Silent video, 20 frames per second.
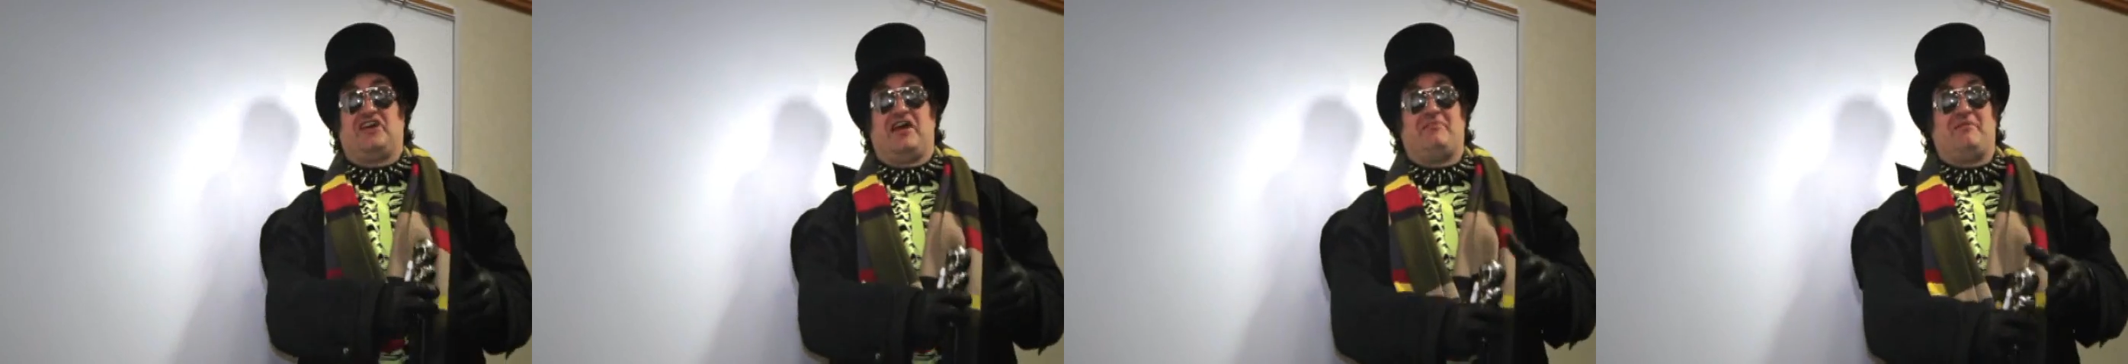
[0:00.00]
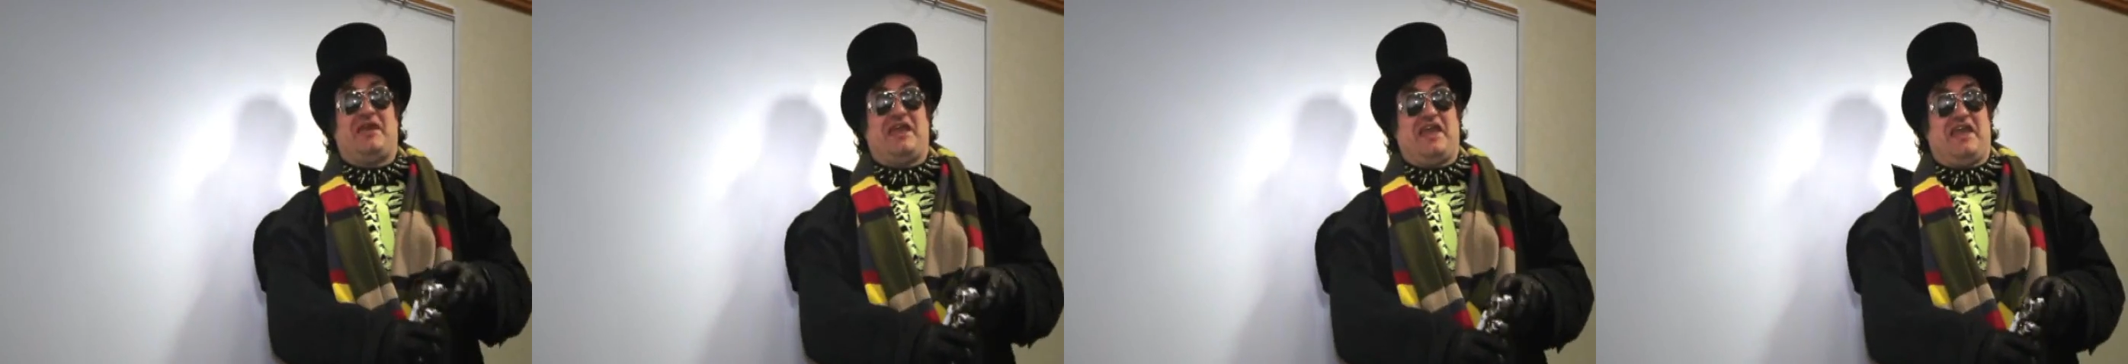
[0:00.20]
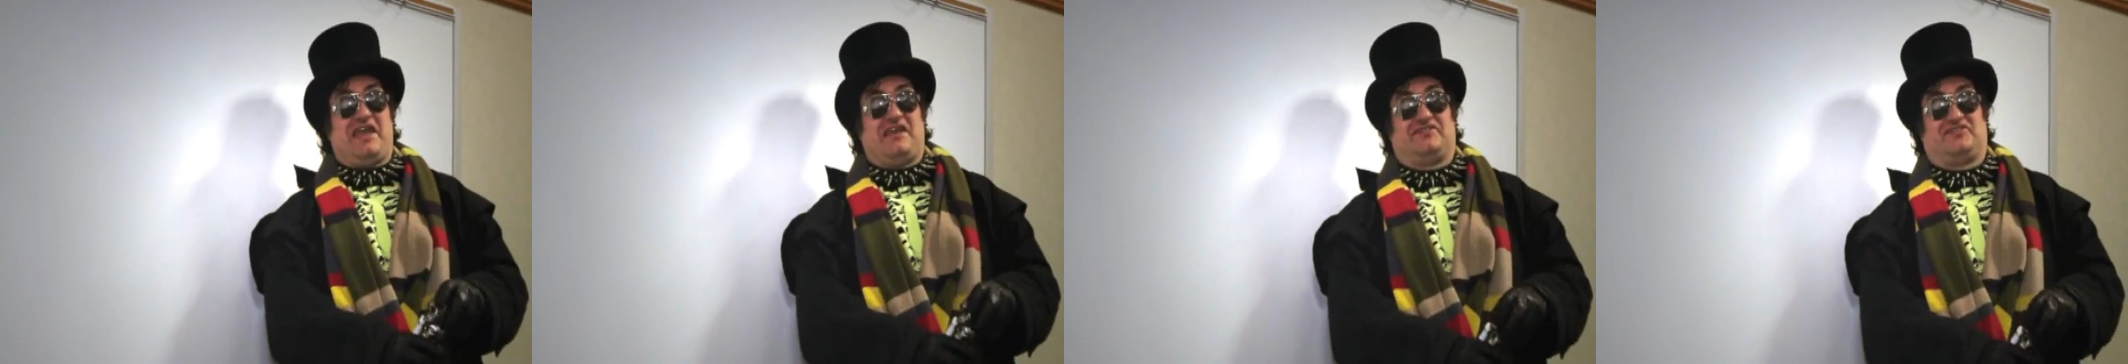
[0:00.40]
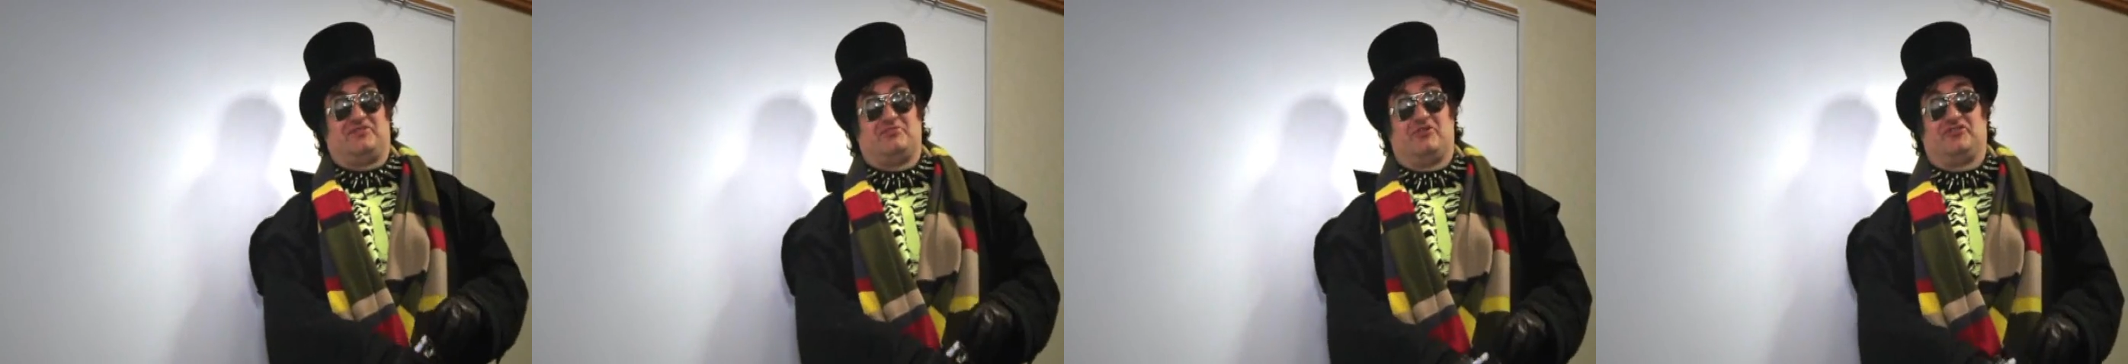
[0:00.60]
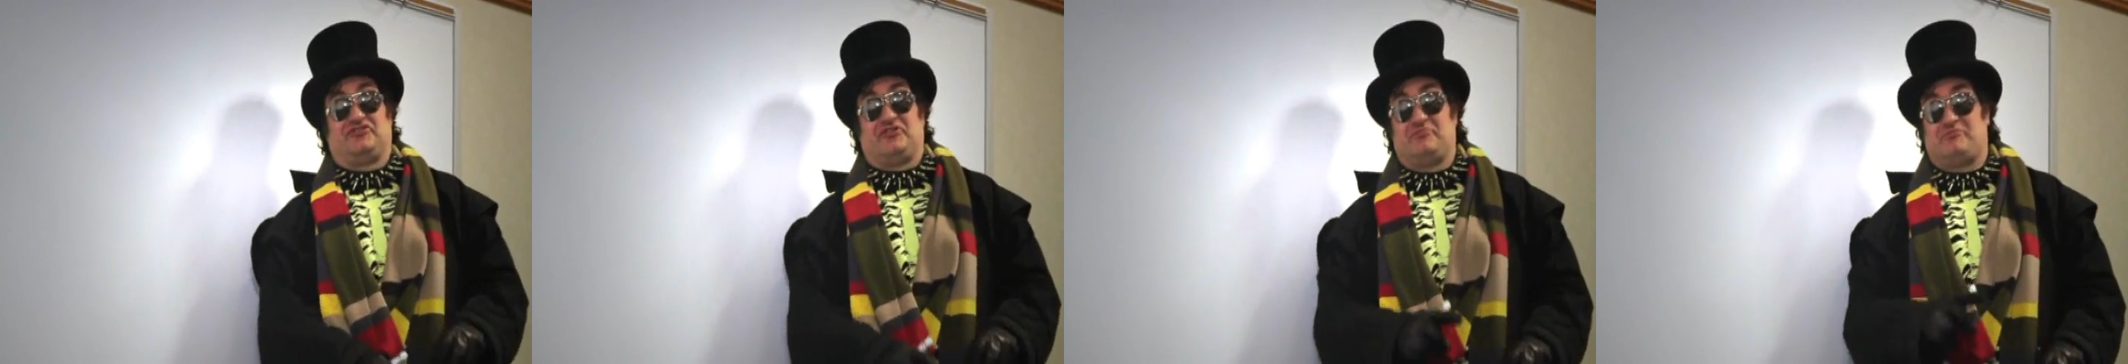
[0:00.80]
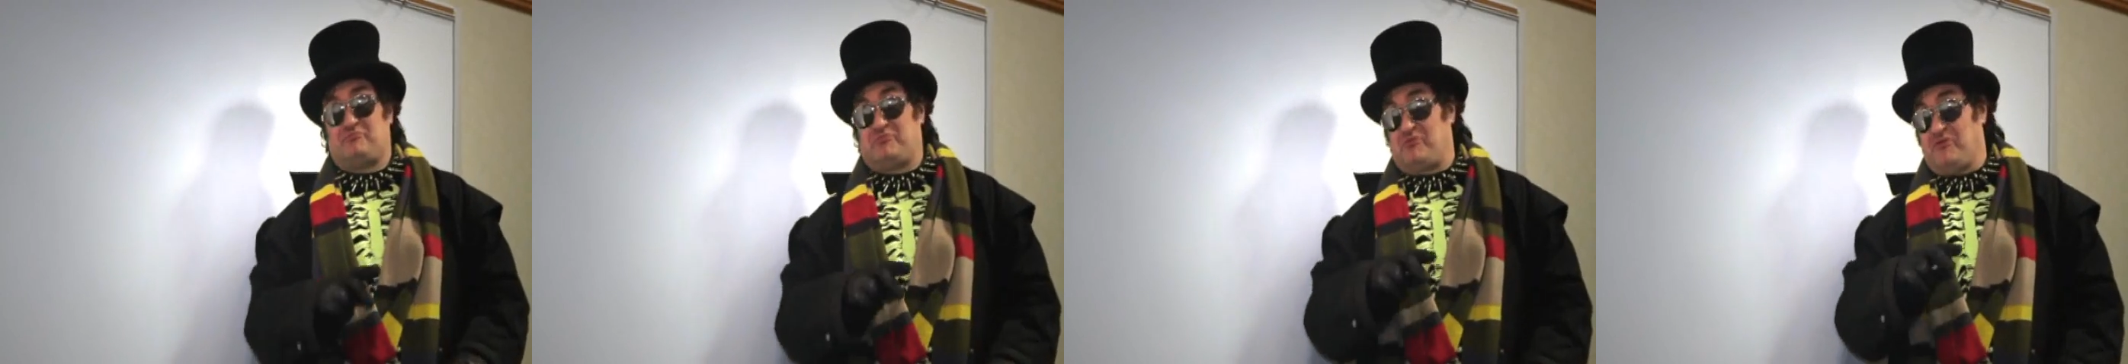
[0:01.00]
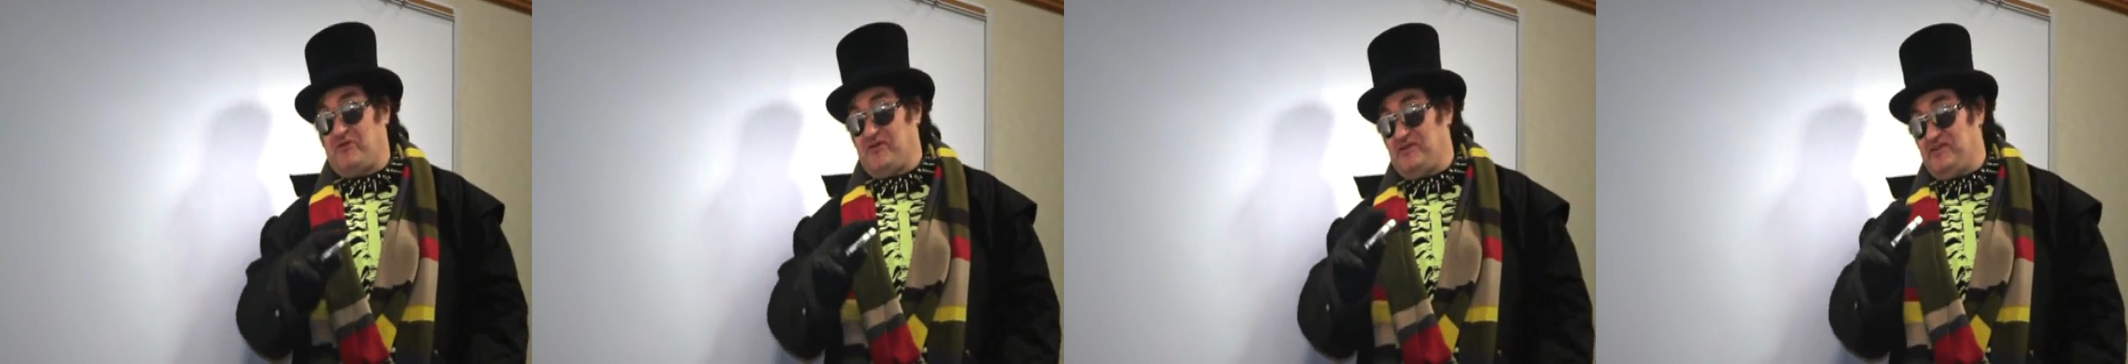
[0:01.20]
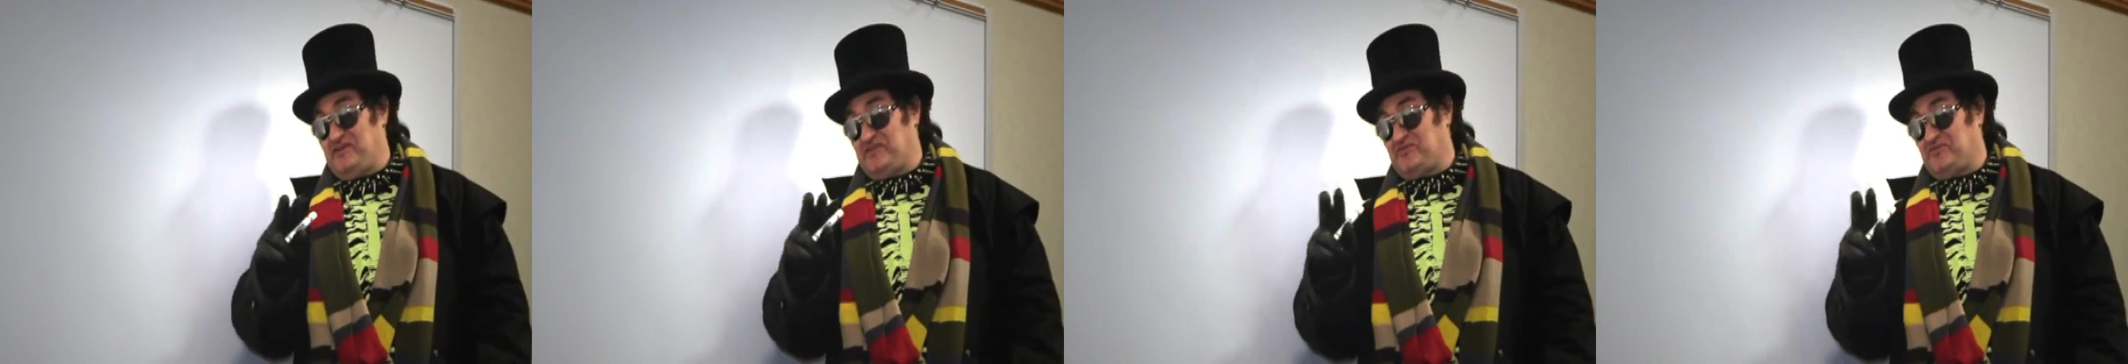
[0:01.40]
ma is the most important